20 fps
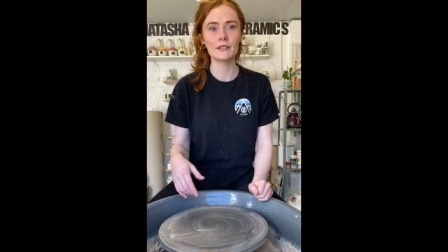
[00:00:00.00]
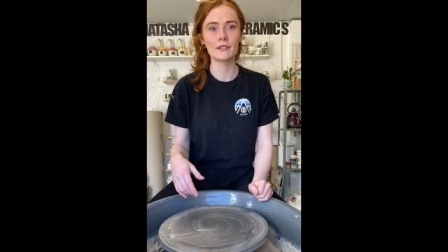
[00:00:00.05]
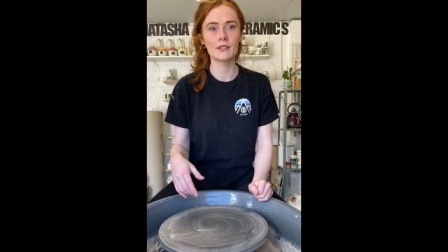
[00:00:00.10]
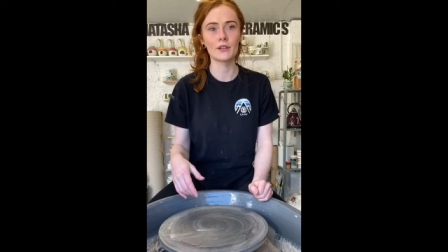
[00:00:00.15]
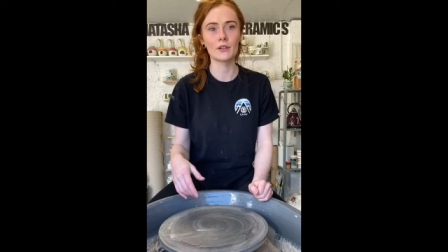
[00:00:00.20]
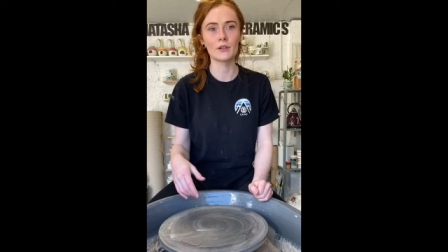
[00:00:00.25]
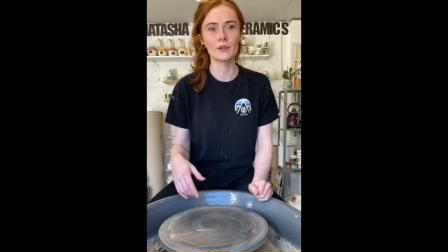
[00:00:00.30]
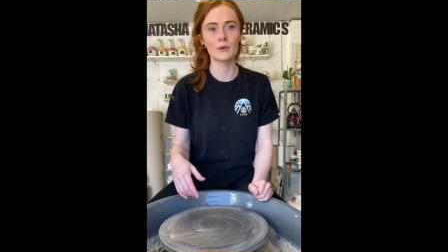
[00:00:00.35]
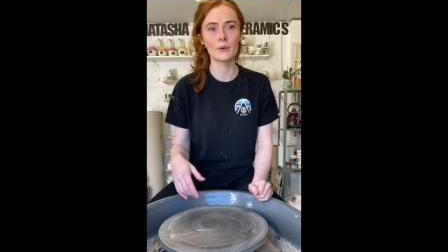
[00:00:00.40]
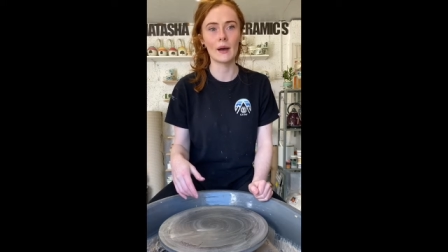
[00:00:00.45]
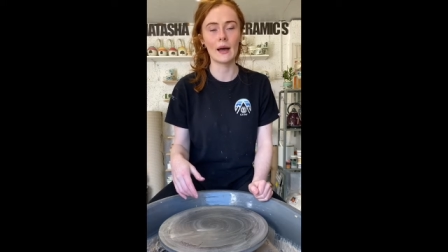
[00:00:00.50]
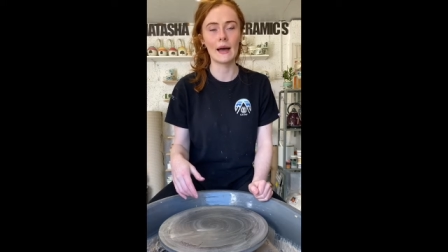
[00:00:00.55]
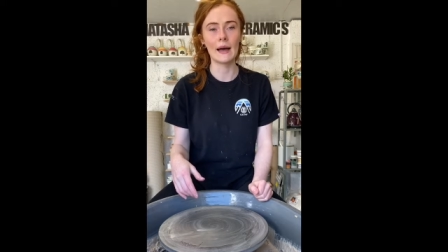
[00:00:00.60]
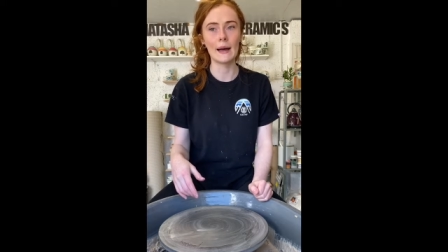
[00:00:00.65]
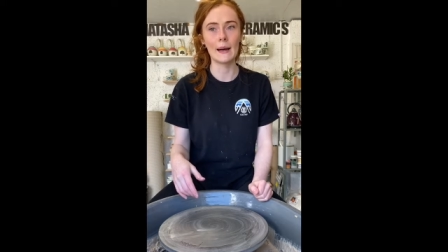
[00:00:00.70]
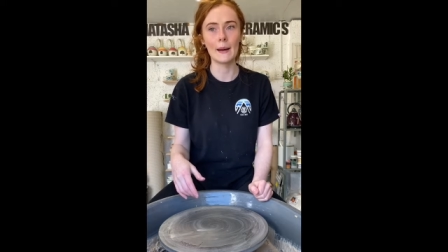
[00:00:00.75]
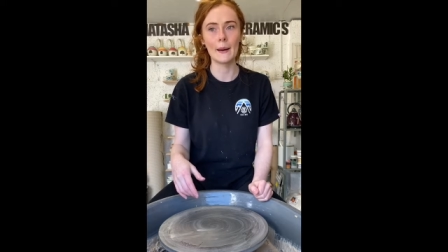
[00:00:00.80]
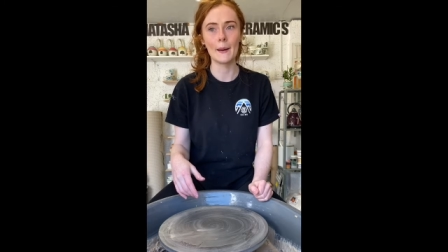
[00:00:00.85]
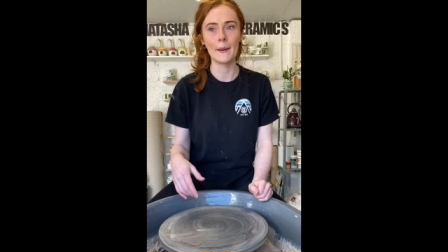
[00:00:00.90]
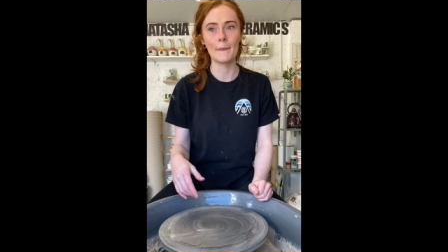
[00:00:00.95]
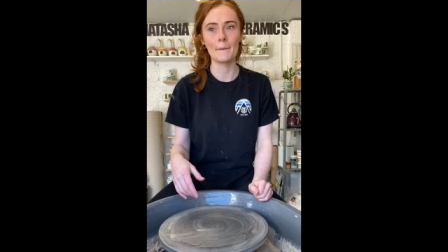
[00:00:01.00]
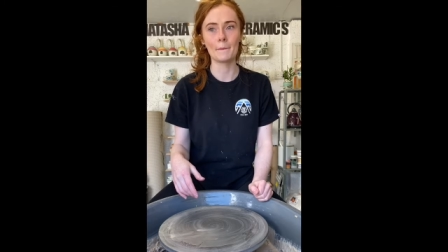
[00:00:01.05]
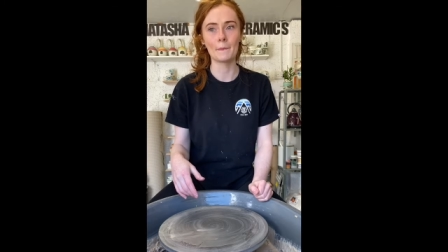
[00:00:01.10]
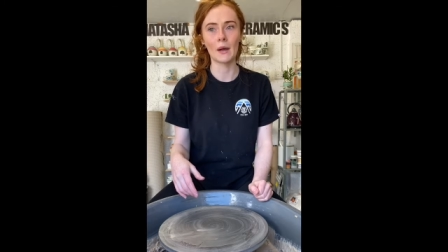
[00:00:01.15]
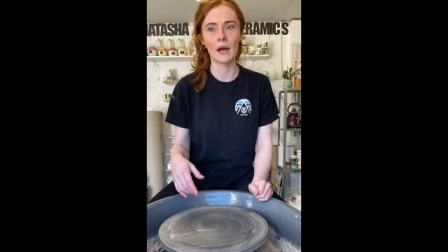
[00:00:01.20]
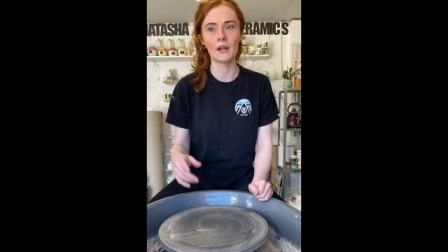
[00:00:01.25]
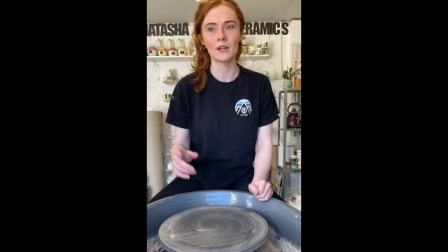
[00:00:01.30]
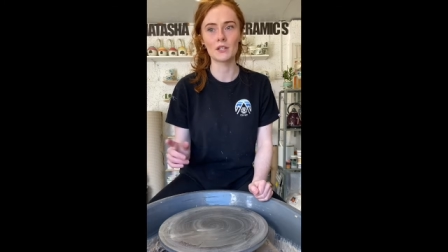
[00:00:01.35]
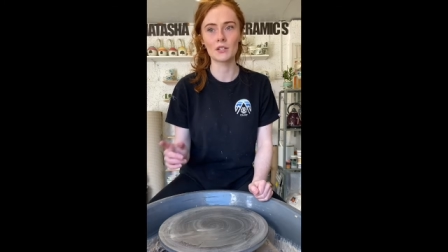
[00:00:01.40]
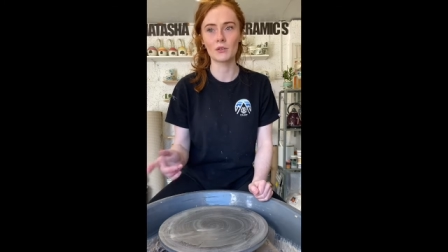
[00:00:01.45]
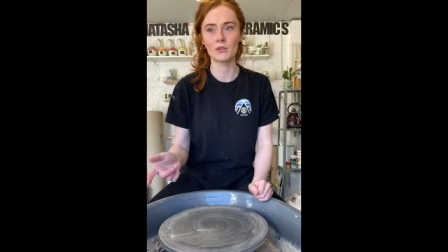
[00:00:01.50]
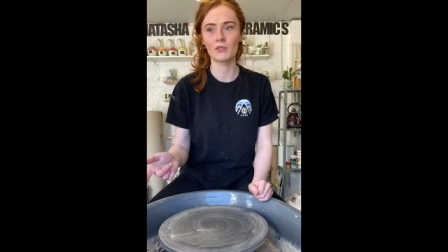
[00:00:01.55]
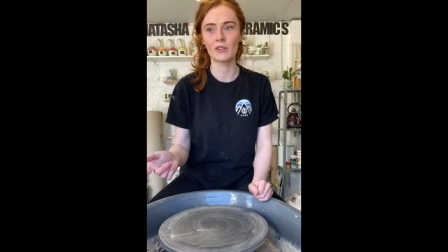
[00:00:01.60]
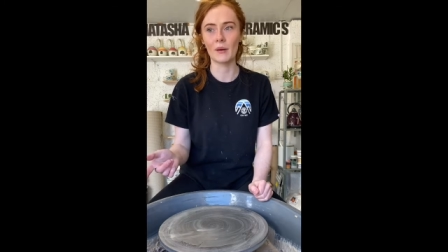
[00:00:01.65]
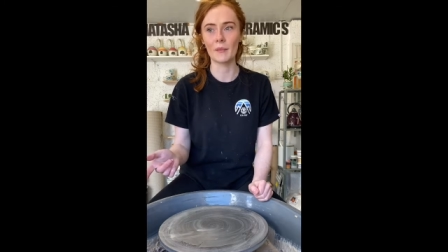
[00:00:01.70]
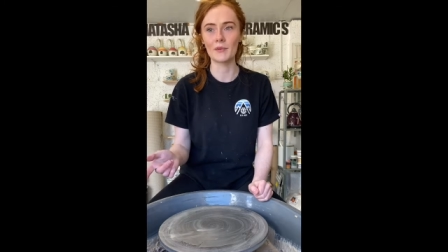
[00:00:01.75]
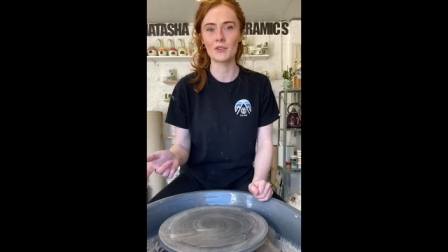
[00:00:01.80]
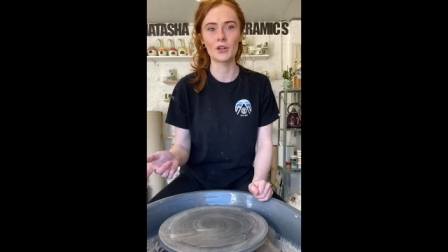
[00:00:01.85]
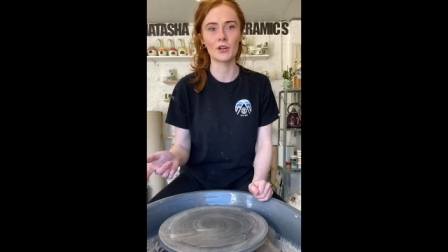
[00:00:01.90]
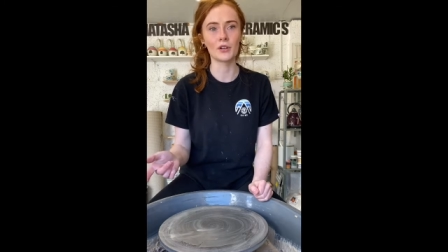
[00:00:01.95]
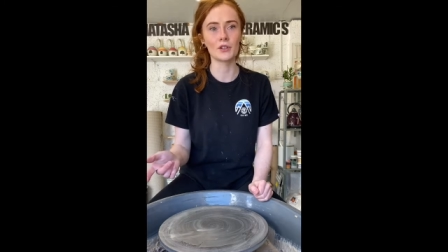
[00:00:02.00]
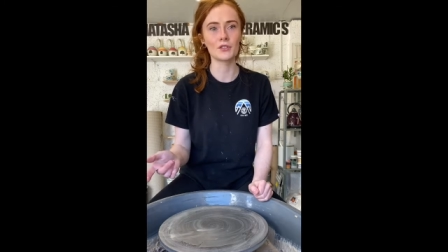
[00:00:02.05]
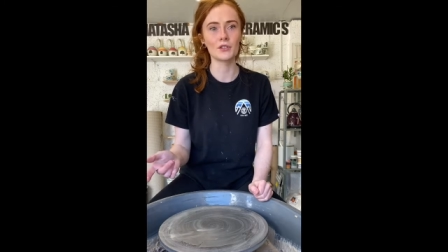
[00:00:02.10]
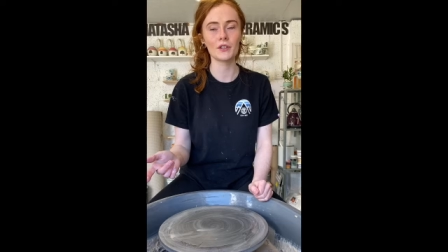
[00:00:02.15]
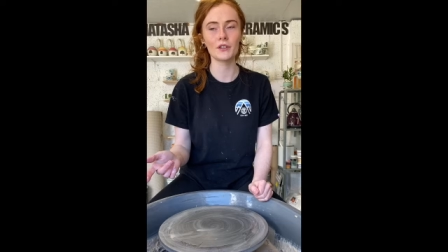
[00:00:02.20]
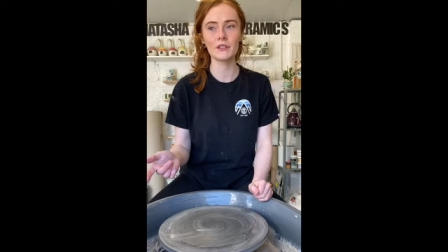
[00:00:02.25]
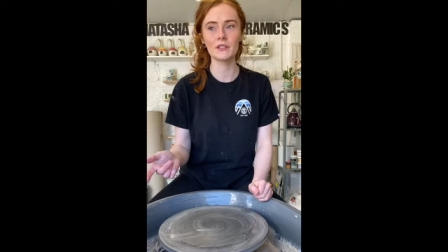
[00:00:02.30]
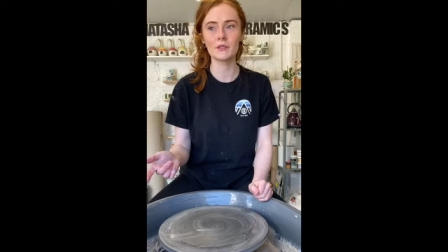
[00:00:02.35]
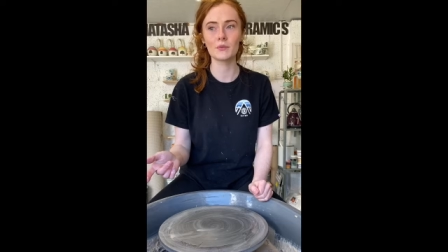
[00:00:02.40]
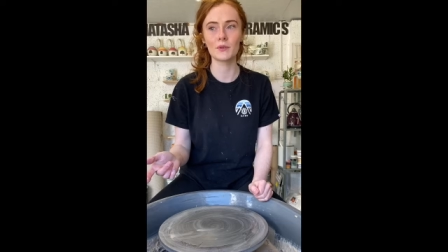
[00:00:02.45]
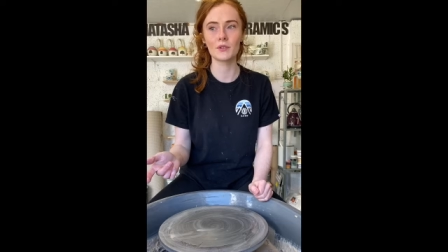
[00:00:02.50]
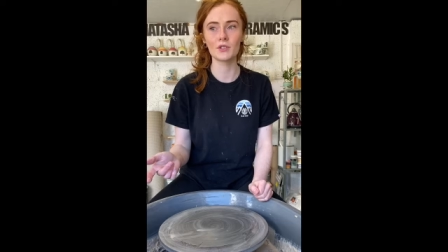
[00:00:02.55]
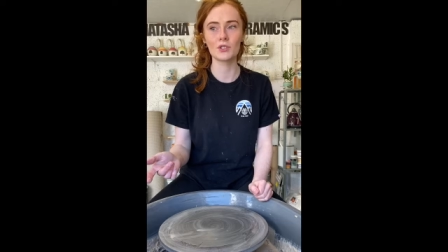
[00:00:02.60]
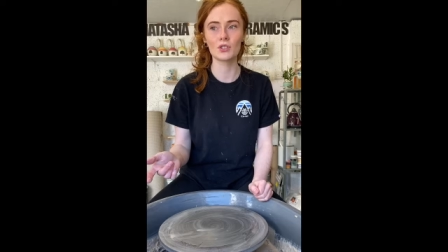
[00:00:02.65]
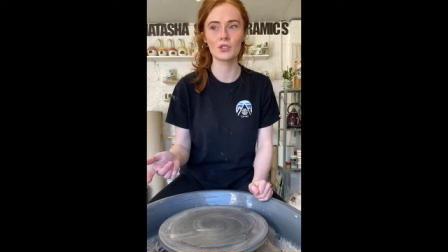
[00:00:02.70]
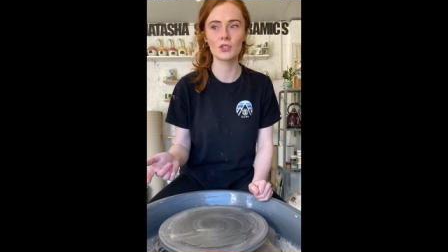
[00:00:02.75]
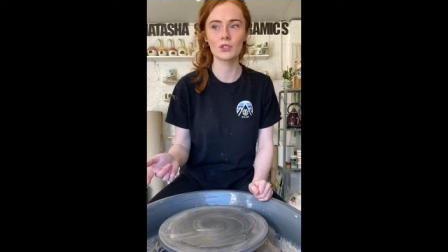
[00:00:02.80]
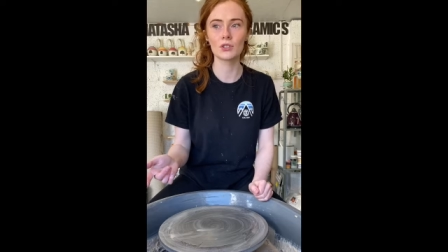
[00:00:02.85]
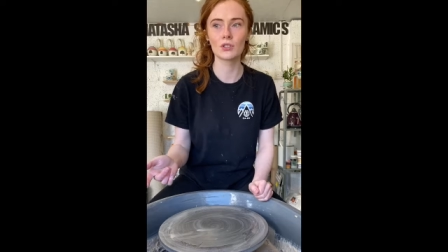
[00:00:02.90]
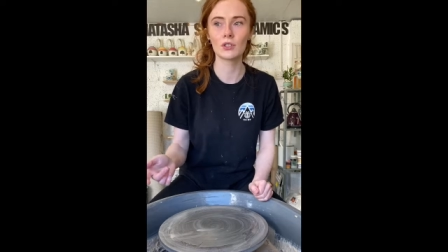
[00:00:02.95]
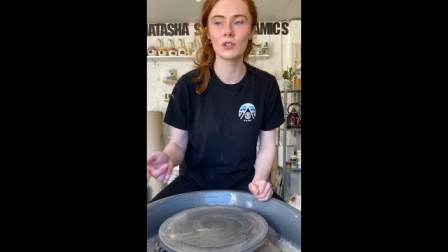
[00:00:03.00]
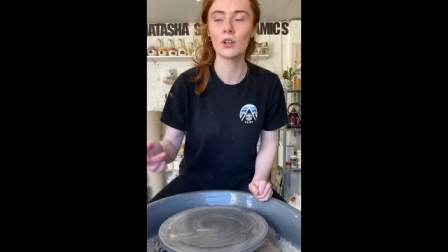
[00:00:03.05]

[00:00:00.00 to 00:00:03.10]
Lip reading: So I'm just going to grab my turning tools, which